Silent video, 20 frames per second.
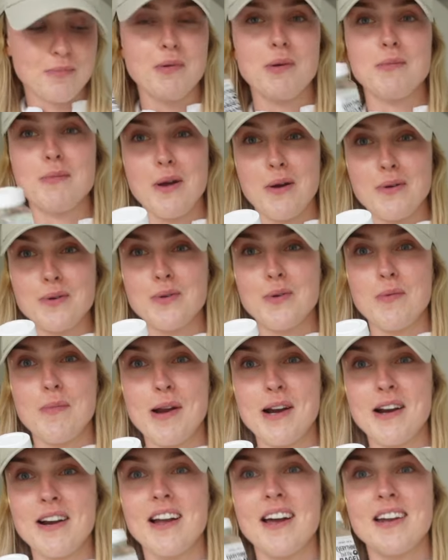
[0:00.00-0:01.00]
but I'm going to
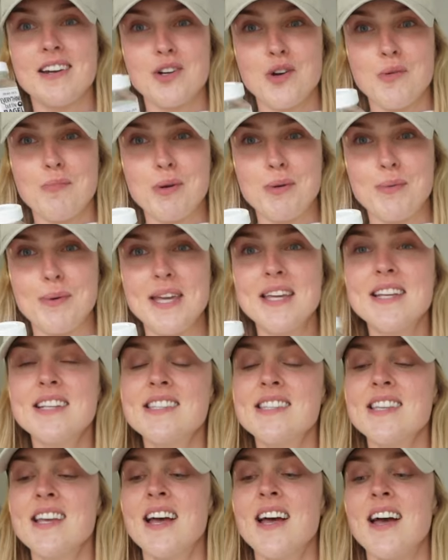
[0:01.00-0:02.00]
America in a couple of
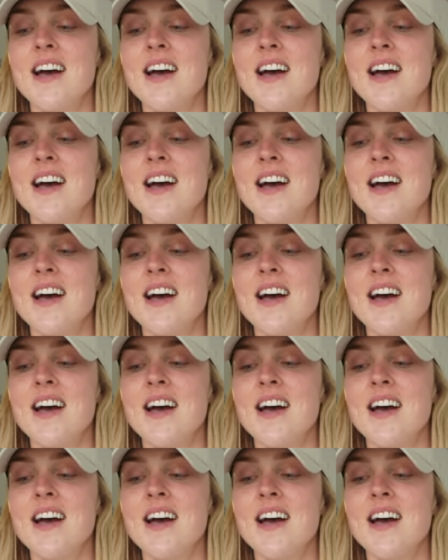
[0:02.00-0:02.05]
weeks.